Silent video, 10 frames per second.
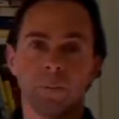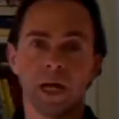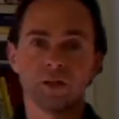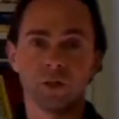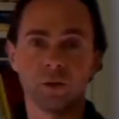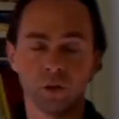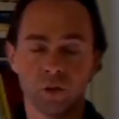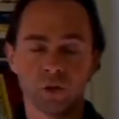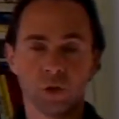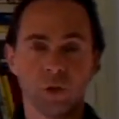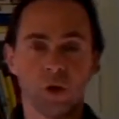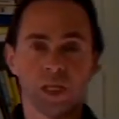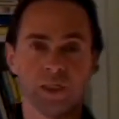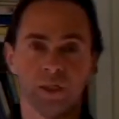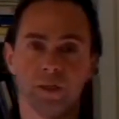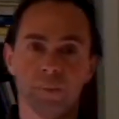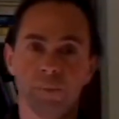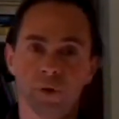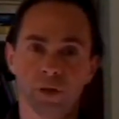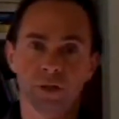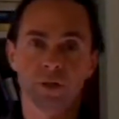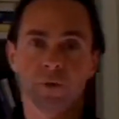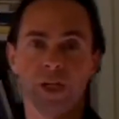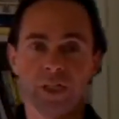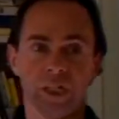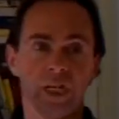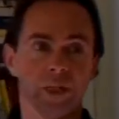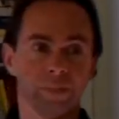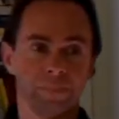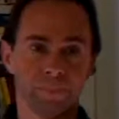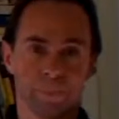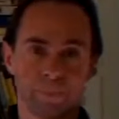Plato used to call it the great year.